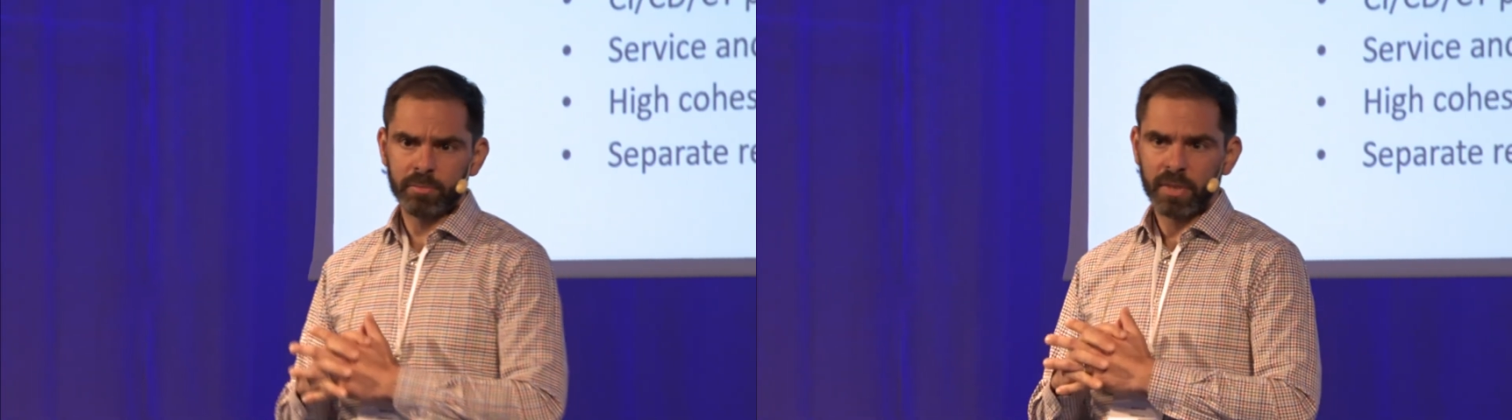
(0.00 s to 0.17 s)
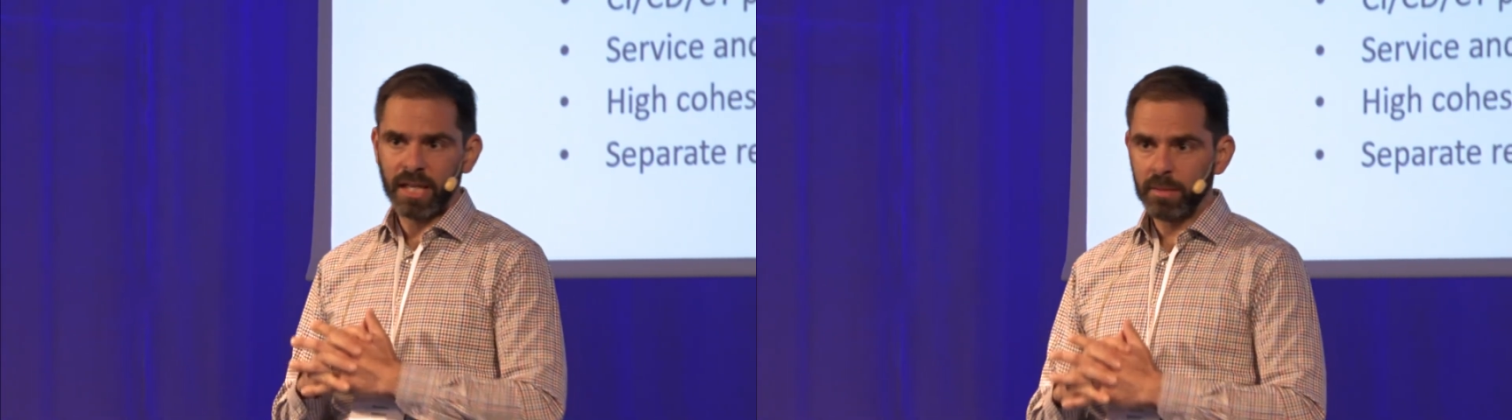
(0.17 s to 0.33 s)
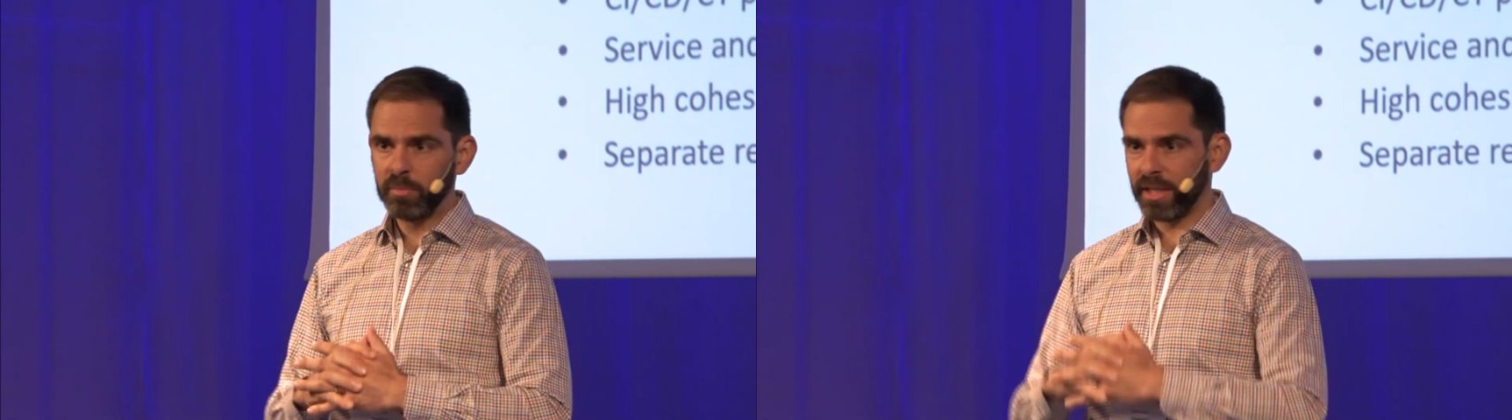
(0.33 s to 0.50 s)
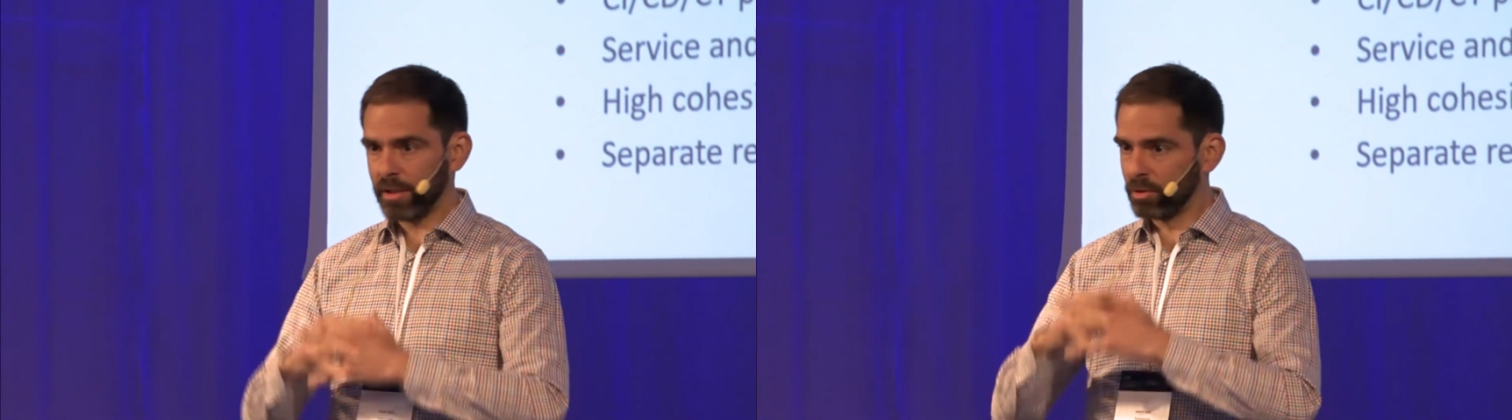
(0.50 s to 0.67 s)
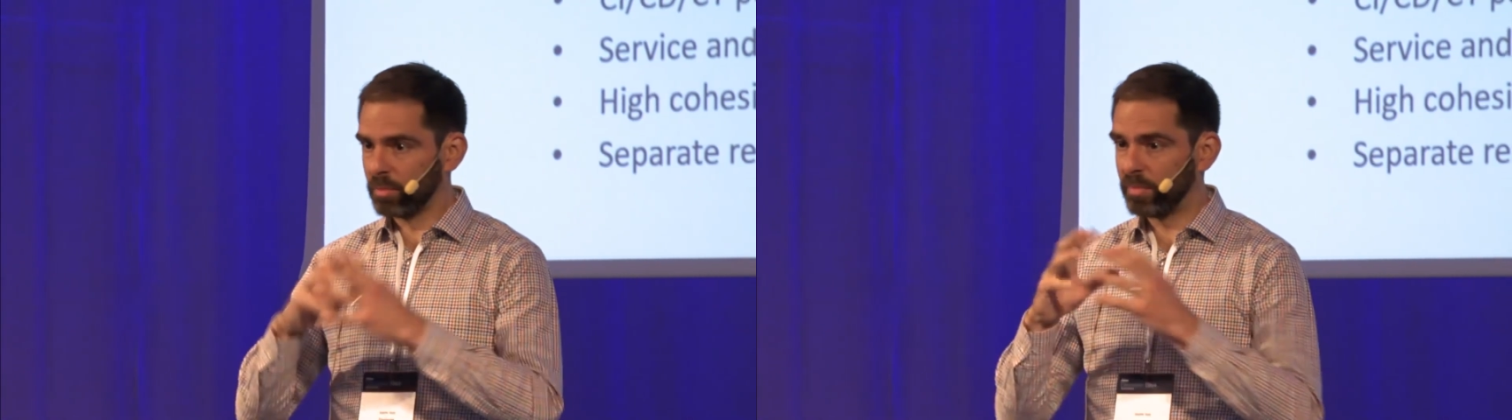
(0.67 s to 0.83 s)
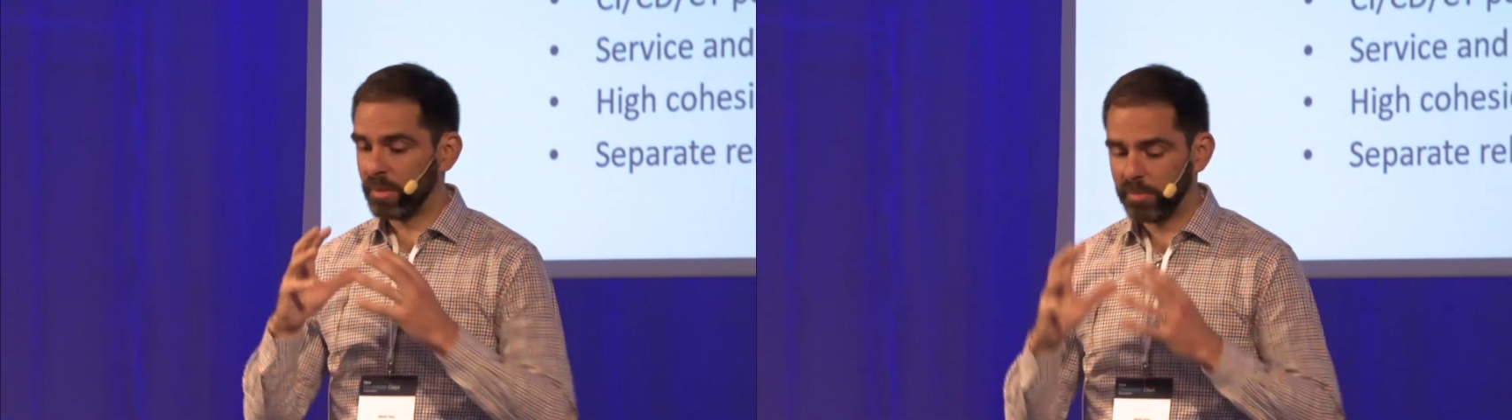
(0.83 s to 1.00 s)
pipeline should
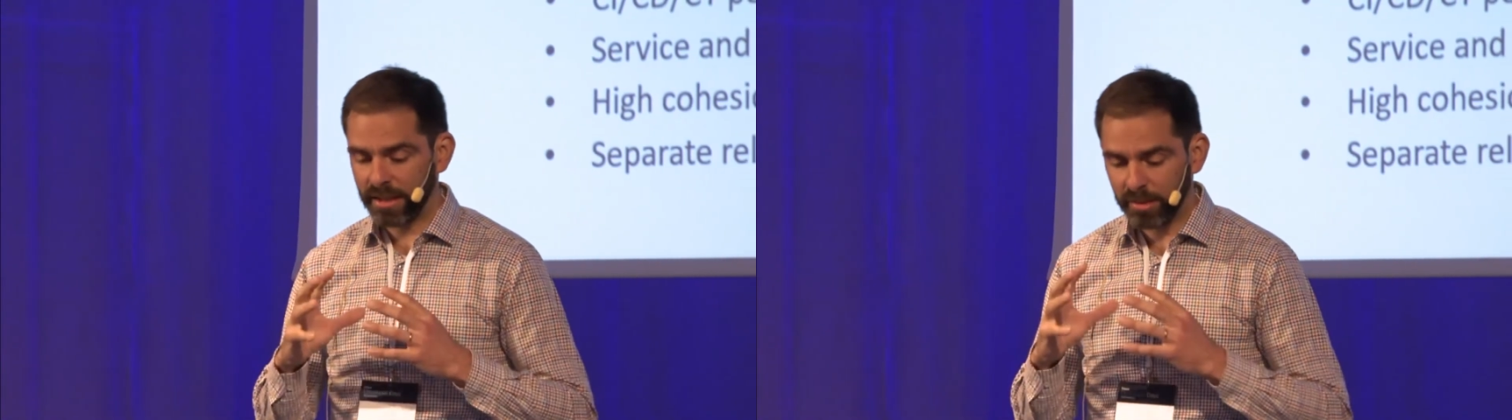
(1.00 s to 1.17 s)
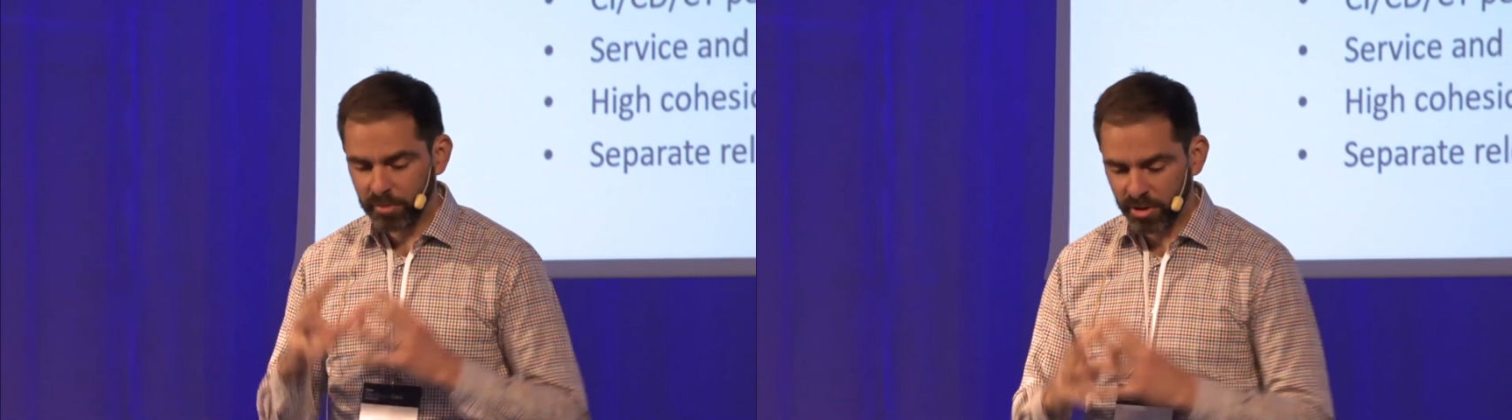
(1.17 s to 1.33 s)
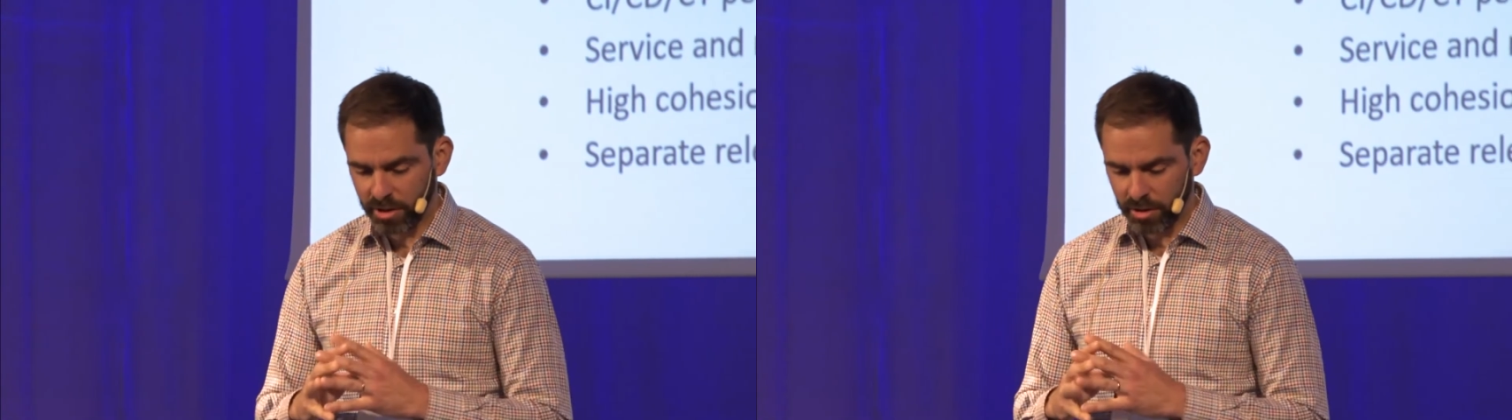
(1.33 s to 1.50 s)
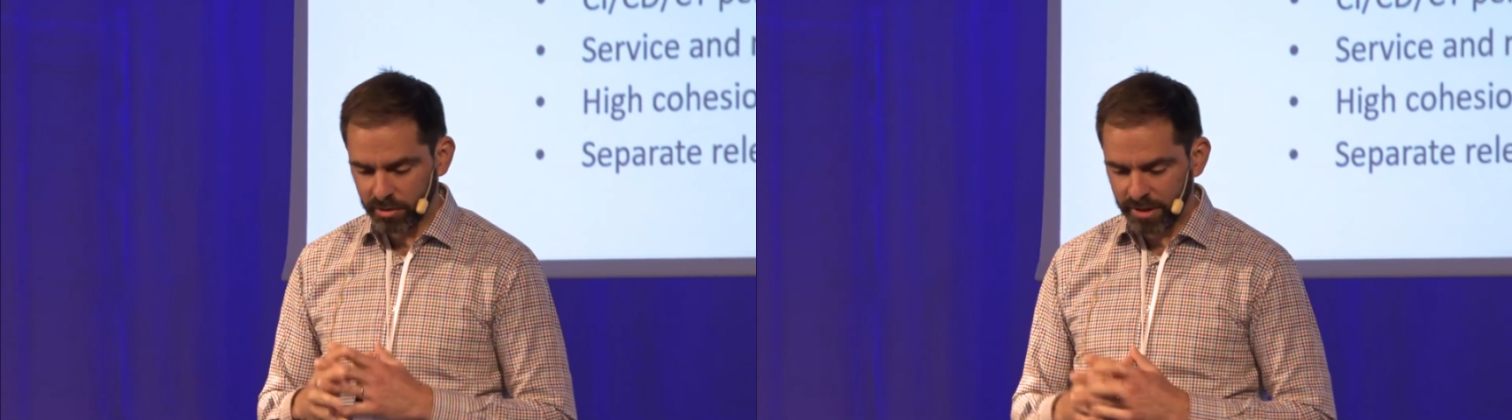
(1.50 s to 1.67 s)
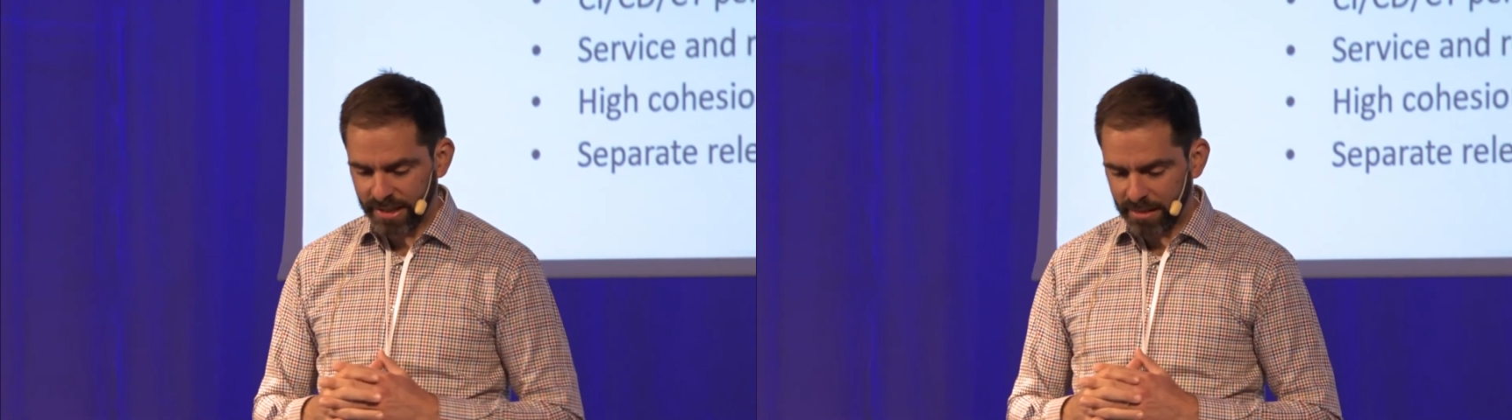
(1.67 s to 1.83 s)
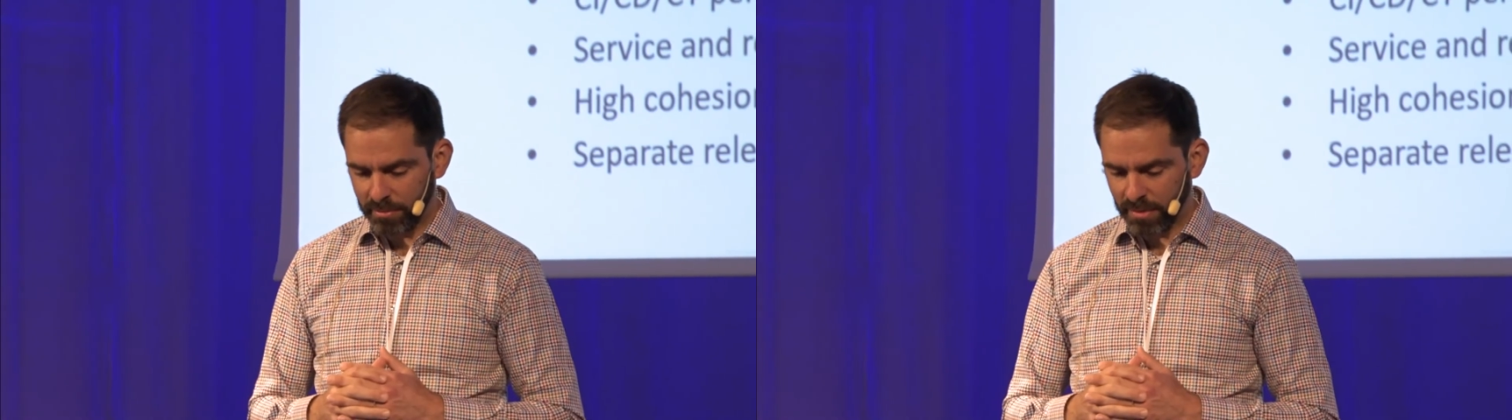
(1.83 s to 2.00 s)
be built per
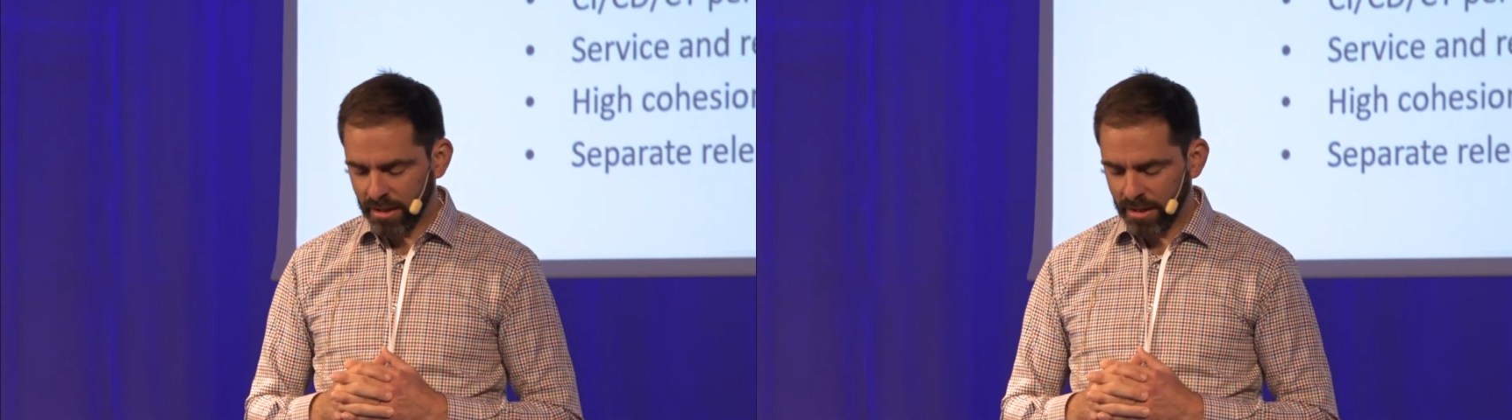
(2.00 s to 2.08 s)
ODM.